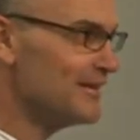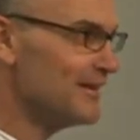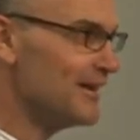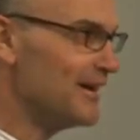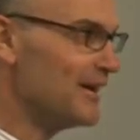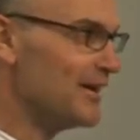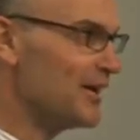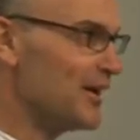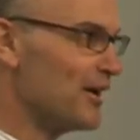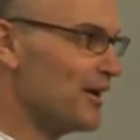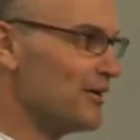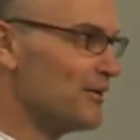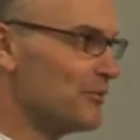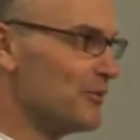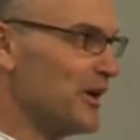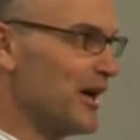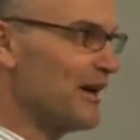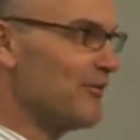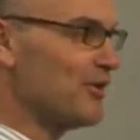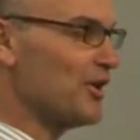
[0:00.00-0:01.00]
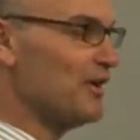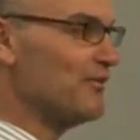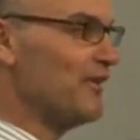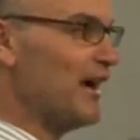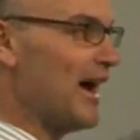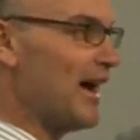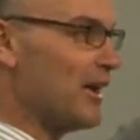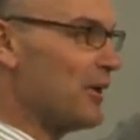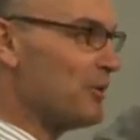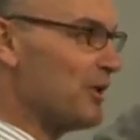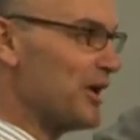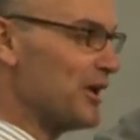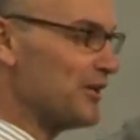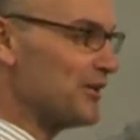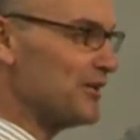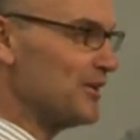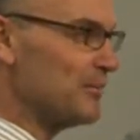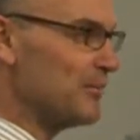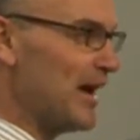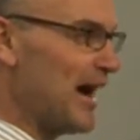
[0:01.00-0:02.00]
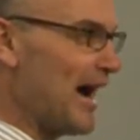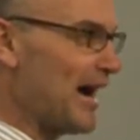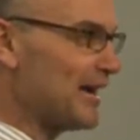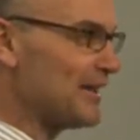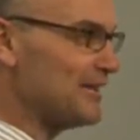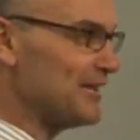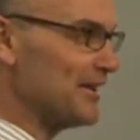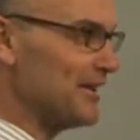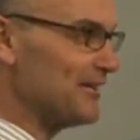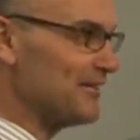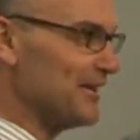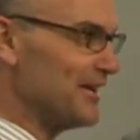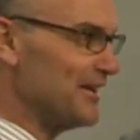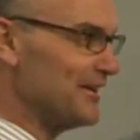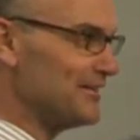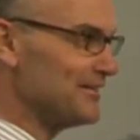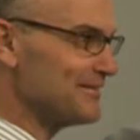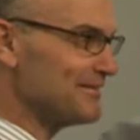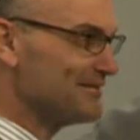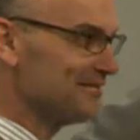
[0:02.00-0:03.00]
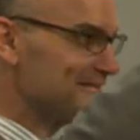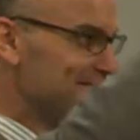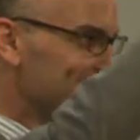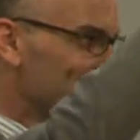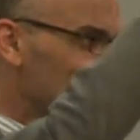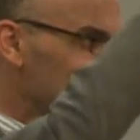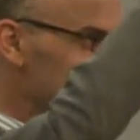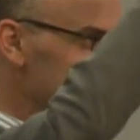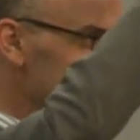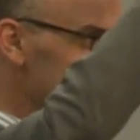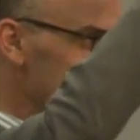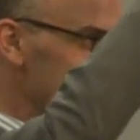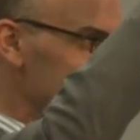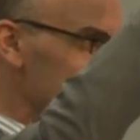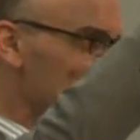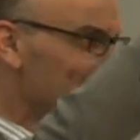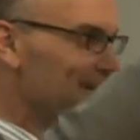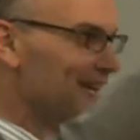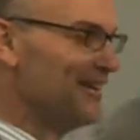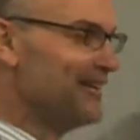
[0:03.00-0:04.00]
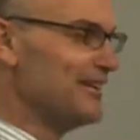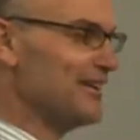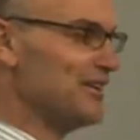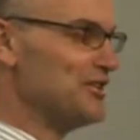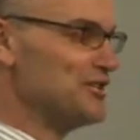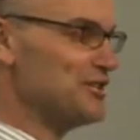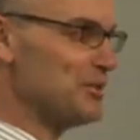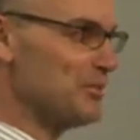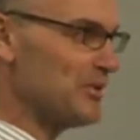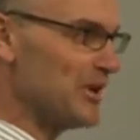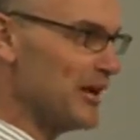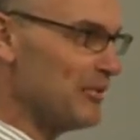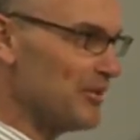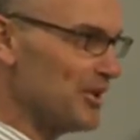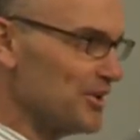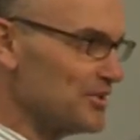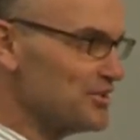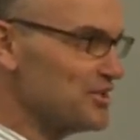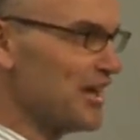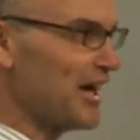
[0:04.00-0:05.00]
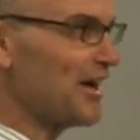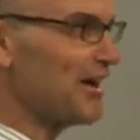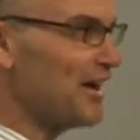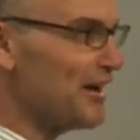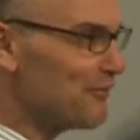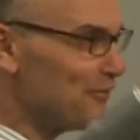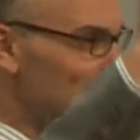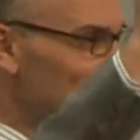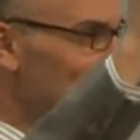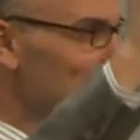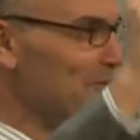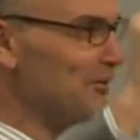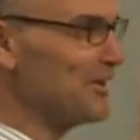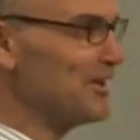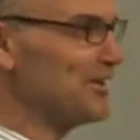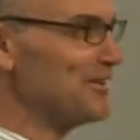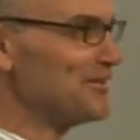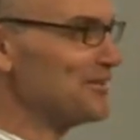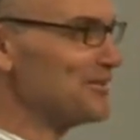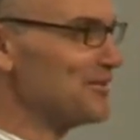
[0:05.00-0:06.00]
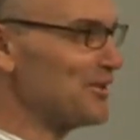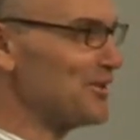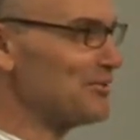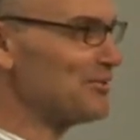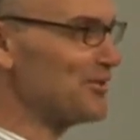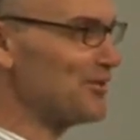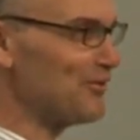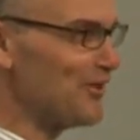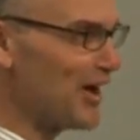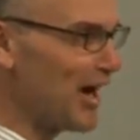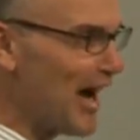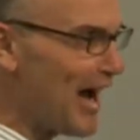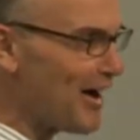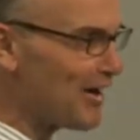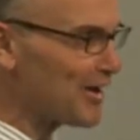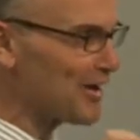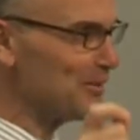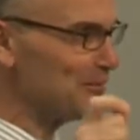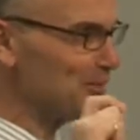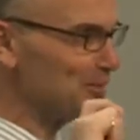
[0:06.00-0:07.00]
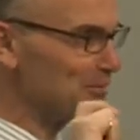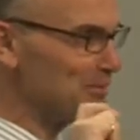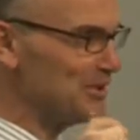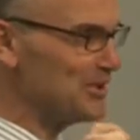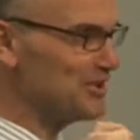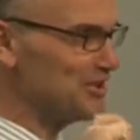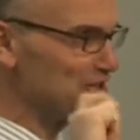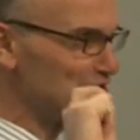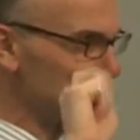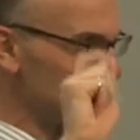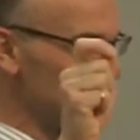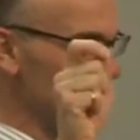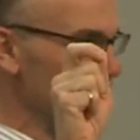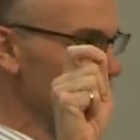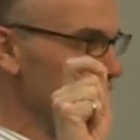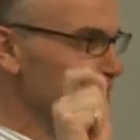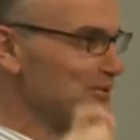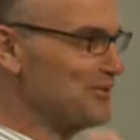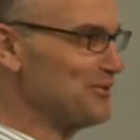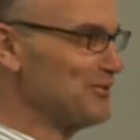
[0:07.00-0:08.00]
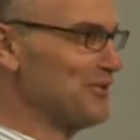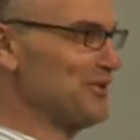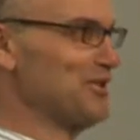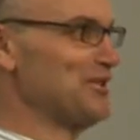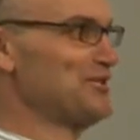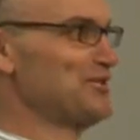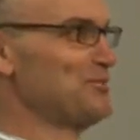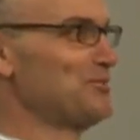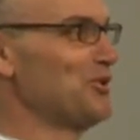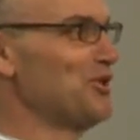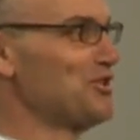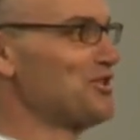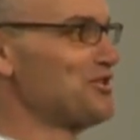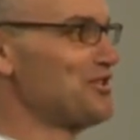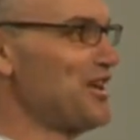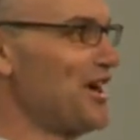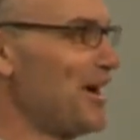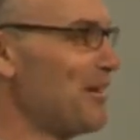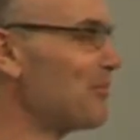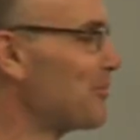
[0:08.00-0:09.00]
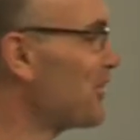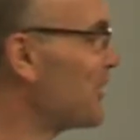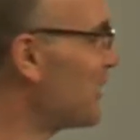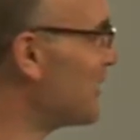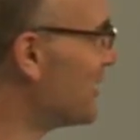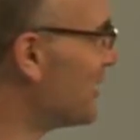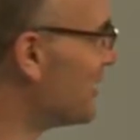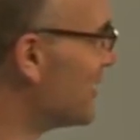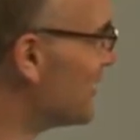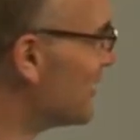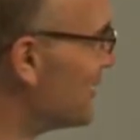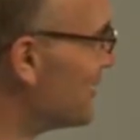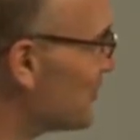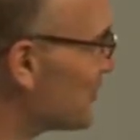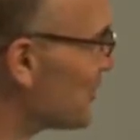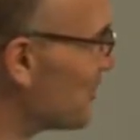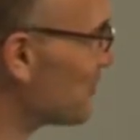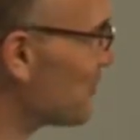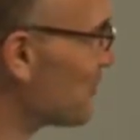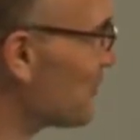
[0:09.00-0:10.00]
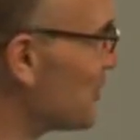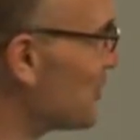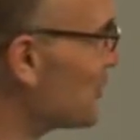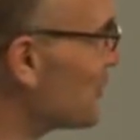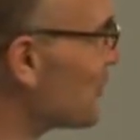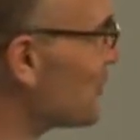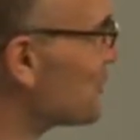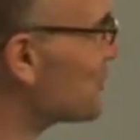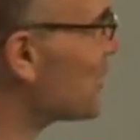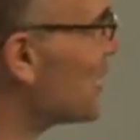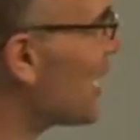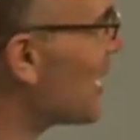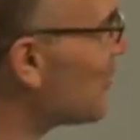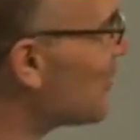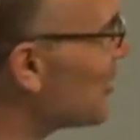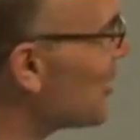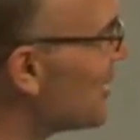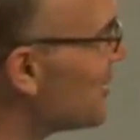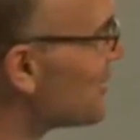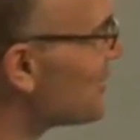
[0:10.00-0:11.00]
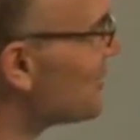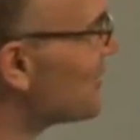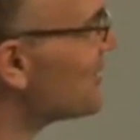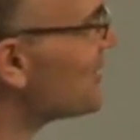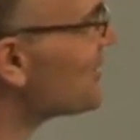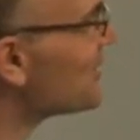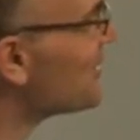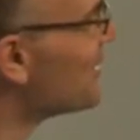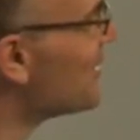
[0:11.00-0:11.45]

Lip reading: And we have our evaluator in the back there, right? Hi, Lisa. And she'll be able to check off that one as in terms of our outcomes being achieved for this workshop in terms of research collaborations.